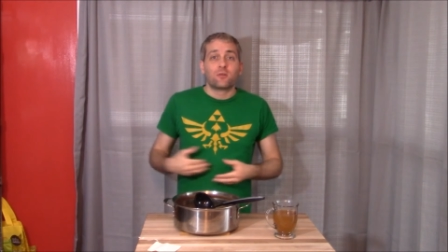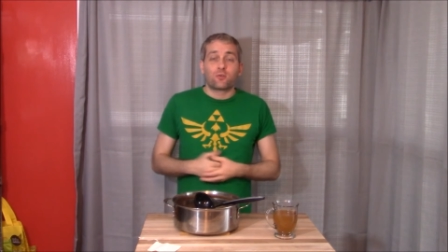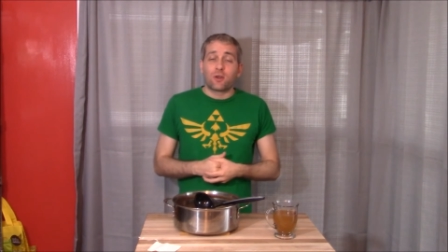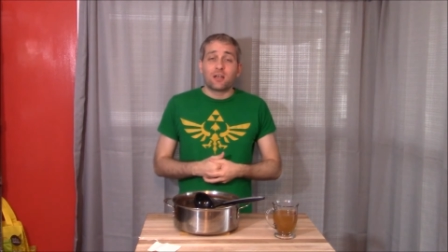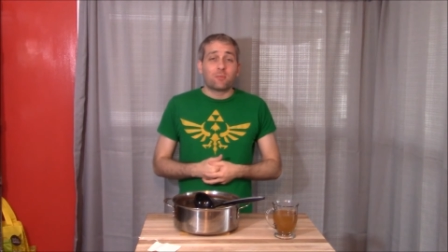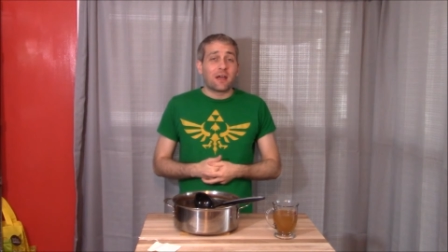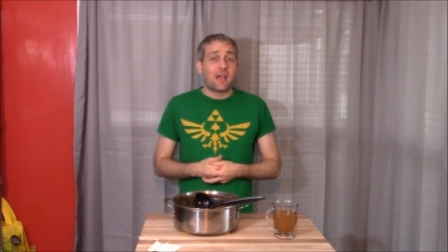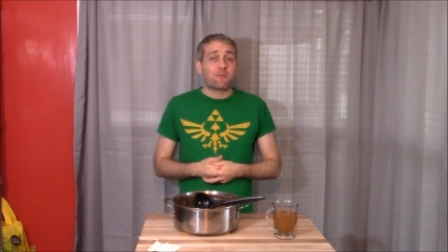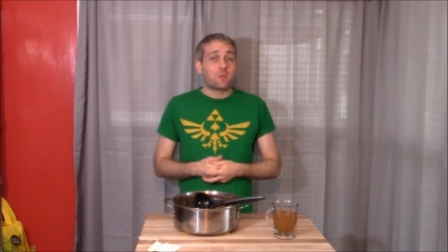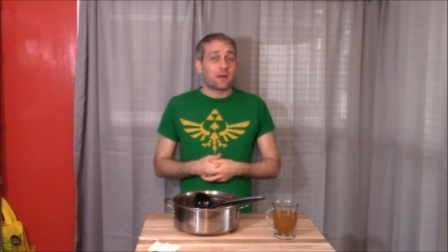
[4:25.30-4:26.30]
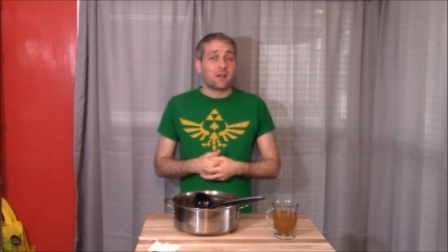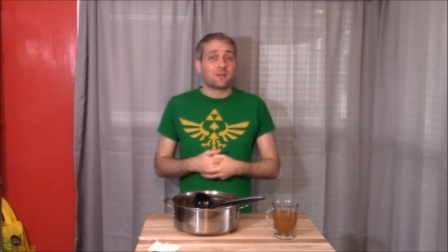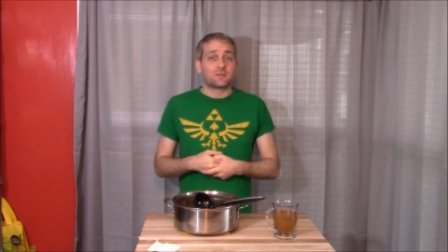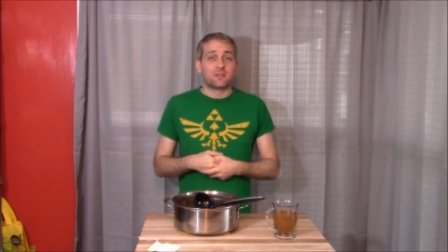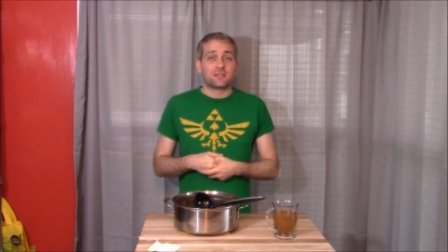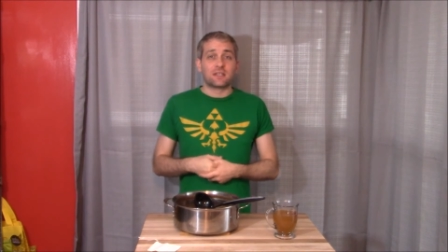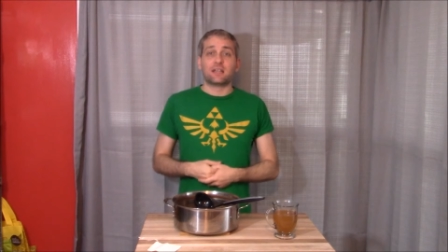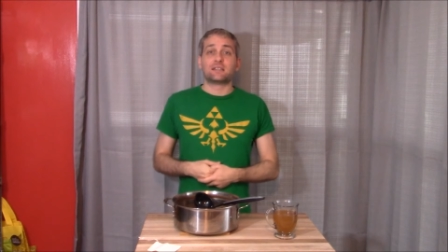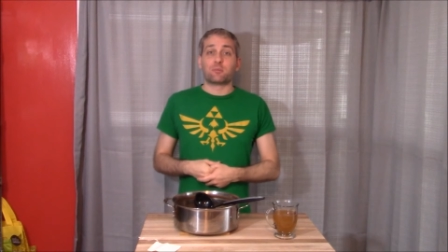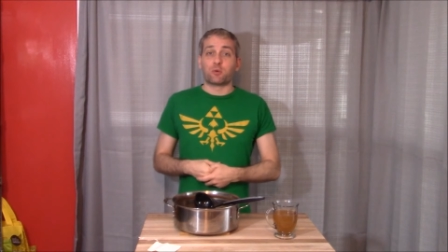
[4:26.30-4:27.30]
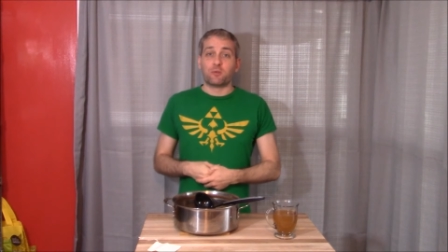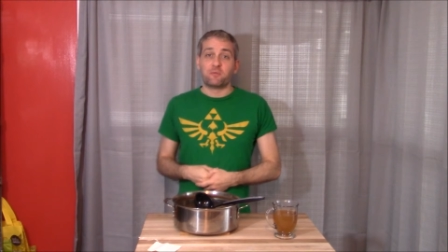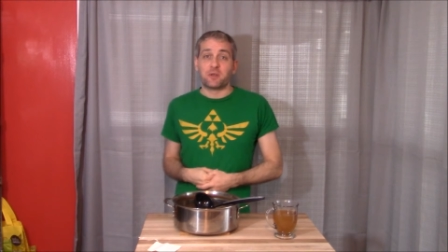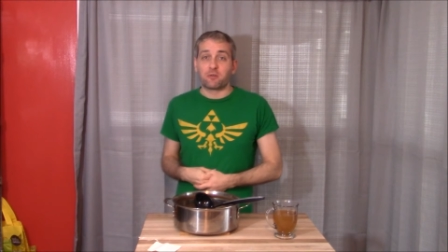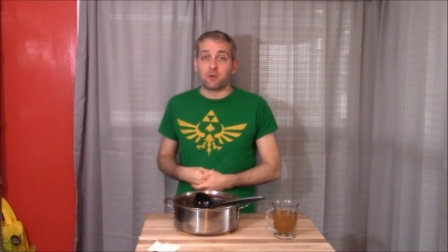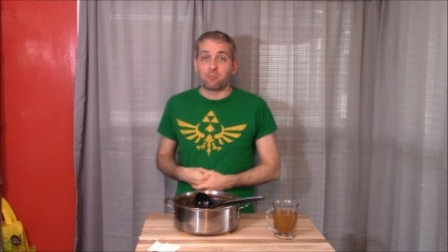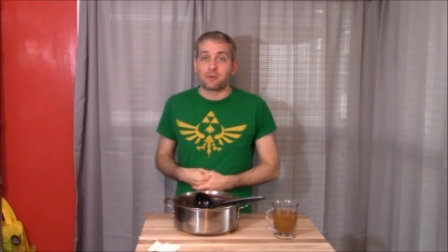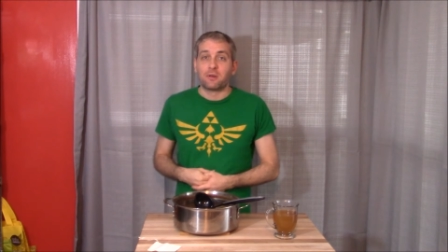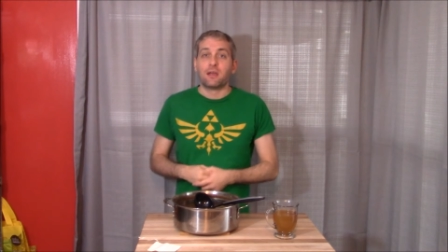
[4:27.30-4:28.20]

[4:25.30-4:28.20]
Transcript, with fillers: created by everybody else on the Sunday Supper Movement group.